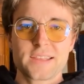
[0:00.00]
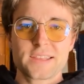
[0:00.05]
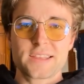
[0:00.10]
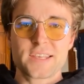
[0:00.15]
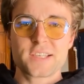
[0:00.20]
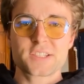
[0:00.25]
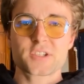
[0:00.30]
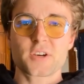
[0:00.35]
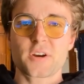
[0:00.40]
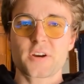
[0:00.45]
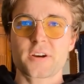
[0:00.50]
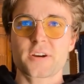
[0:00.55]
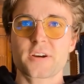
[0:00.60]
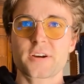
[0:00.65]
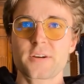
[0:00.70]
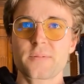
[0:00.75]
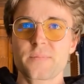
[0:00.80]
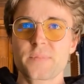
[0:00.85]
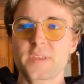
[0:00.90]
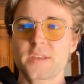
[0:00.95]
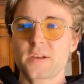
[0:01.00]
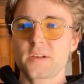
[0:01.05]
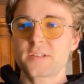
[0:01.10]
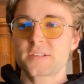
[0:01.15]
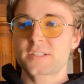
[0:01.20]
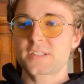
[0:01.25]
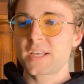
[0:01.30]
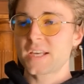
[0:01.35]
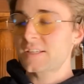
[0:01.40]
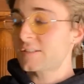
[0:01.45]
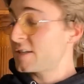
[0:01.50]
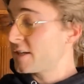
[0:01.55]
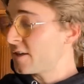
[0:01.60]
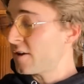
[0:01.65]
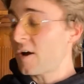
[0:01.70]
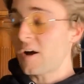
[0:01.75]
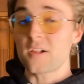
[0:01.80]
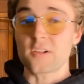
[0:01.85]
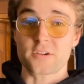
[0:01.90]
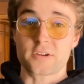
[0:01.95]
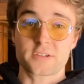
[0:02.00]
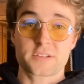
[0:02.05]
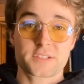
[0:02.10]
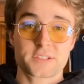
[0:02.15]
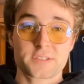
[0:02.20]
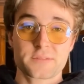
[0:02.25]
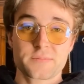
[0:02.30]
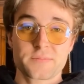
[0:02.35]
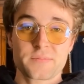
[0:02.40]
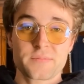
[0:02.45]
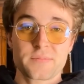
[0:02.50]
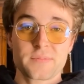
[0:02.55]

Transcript: These are $60.